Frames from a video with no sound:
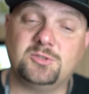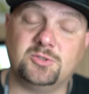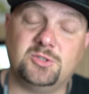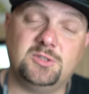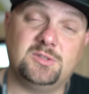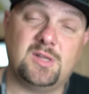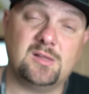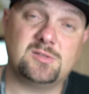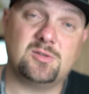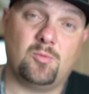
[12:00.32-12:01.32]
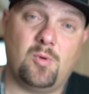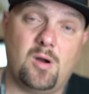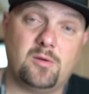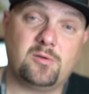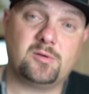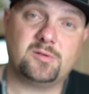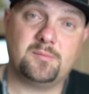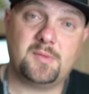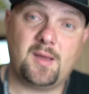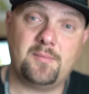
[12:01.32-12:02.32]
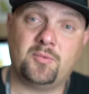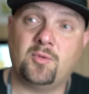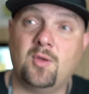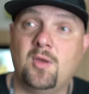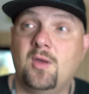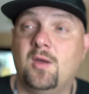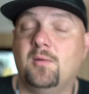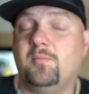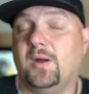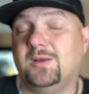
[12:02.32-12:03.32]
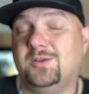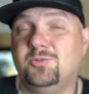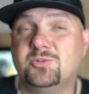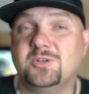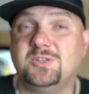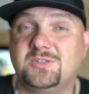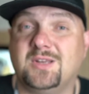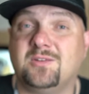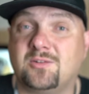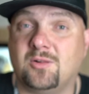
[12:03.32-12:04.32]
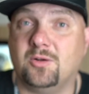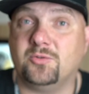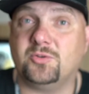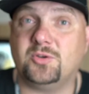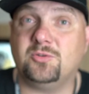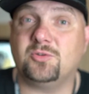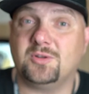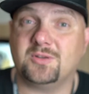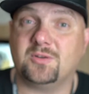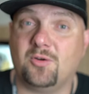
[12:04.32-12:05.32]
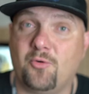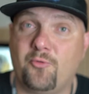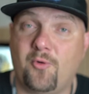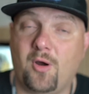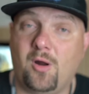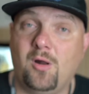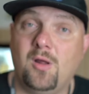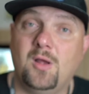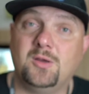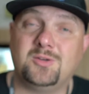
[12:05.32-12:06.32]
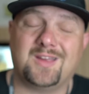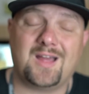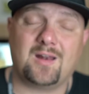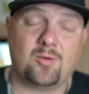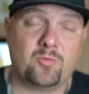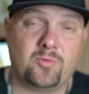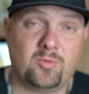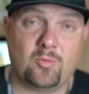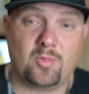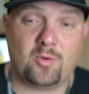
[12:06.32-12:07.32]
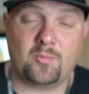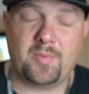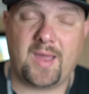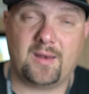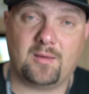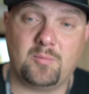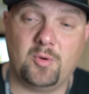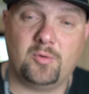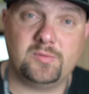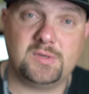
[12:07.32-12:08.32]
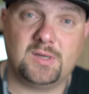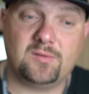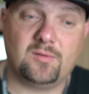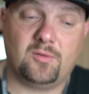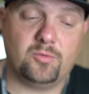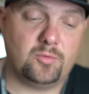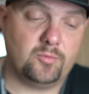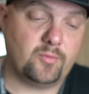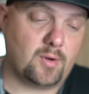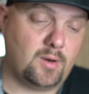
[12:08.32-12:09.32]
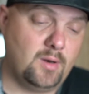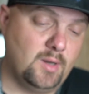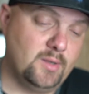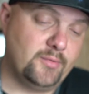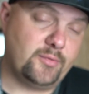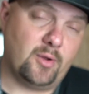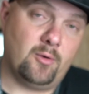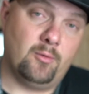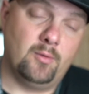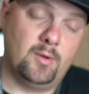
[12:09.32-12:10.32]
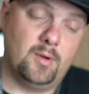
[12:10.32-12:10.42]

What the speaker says: so she tends to wander sometimes, but usually she stays close. She usually doesn't go far. She kind of goes into a little panic mode if she gets a little too far. So